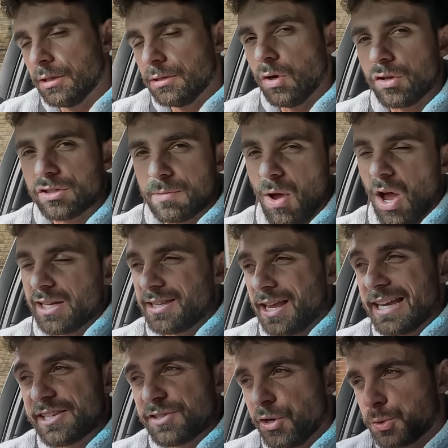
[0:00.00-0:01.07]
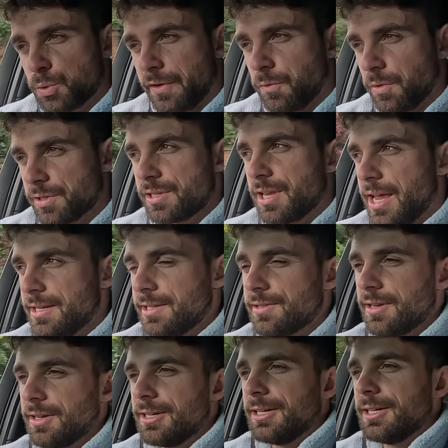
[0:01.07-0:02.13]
not to my taste, not to everyone's taste,